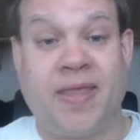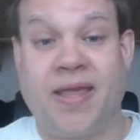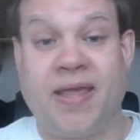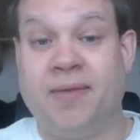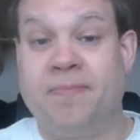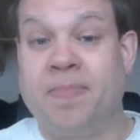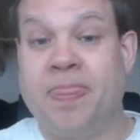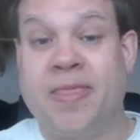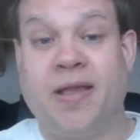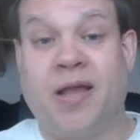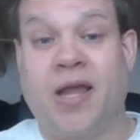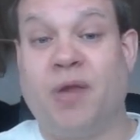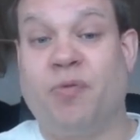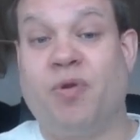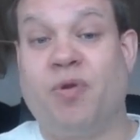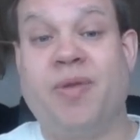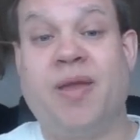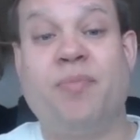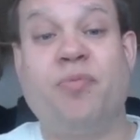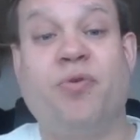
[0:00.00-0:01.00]
And I
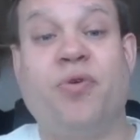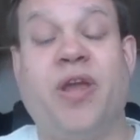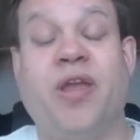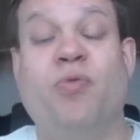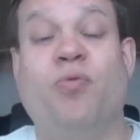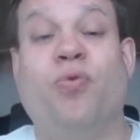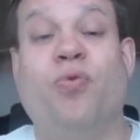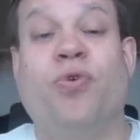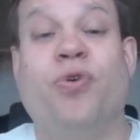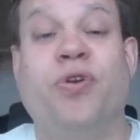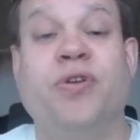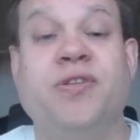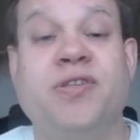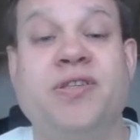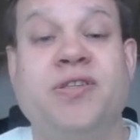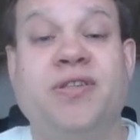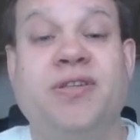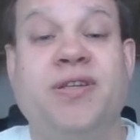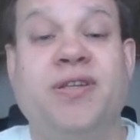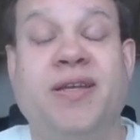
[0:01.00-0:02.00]
remember I worked
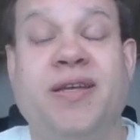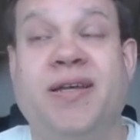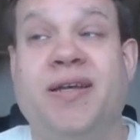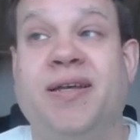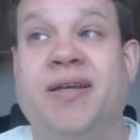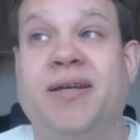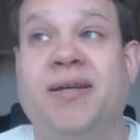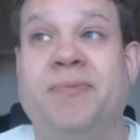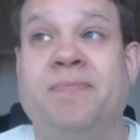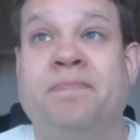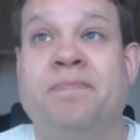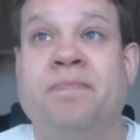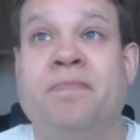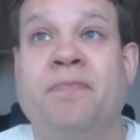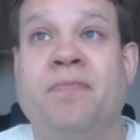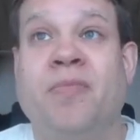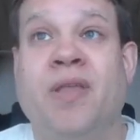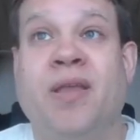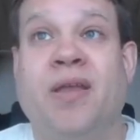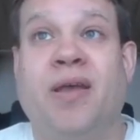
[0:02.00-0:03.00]
a
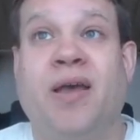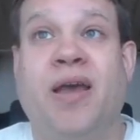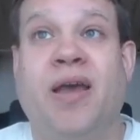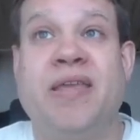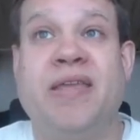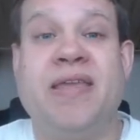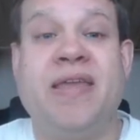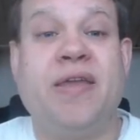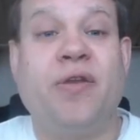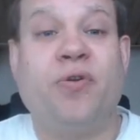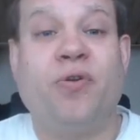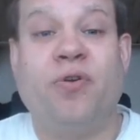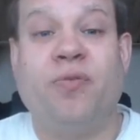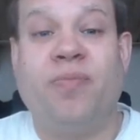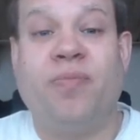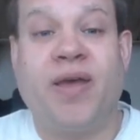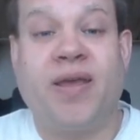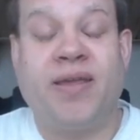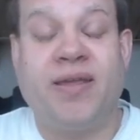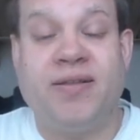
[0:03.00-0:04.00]
year
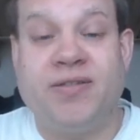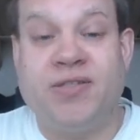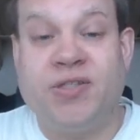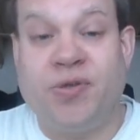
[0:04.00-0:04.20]
back in